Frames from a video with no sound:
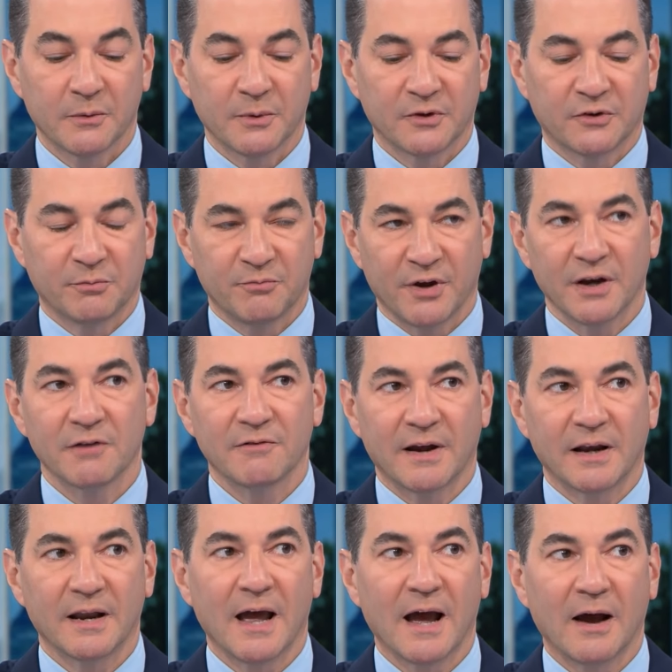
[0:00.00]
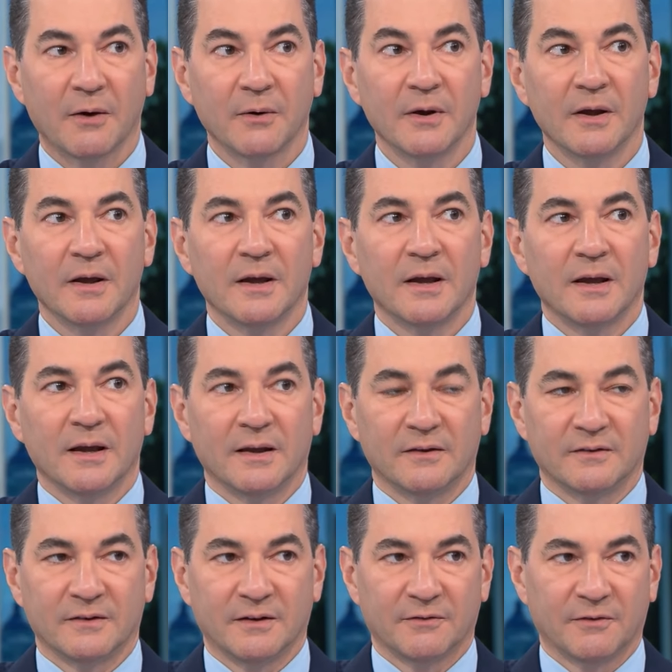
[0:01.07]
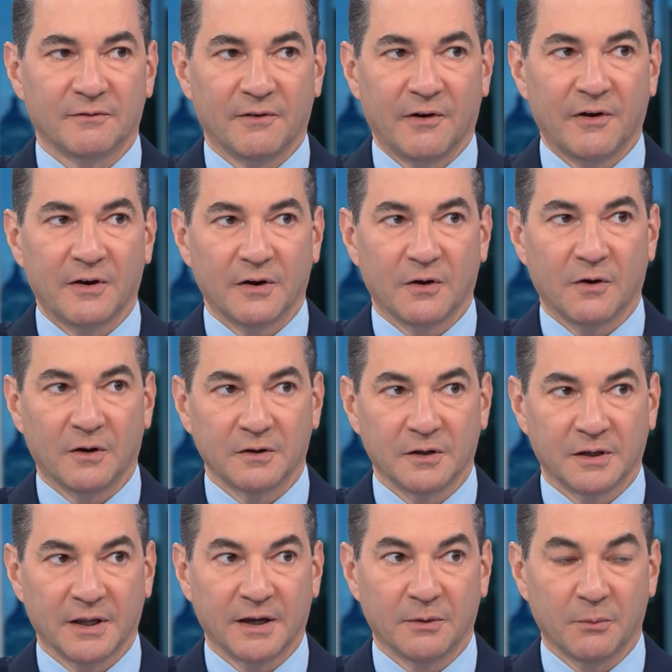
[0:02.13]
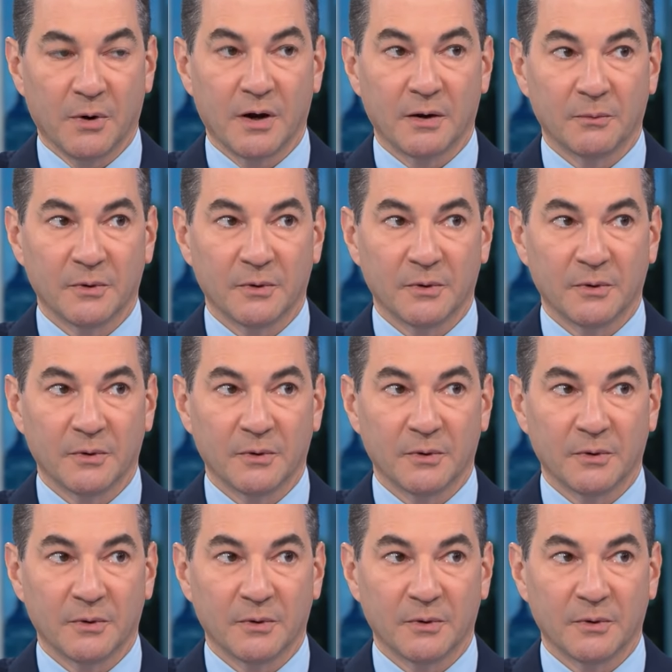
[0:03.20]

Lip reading: What's spreading right now is a different variant called clade 1,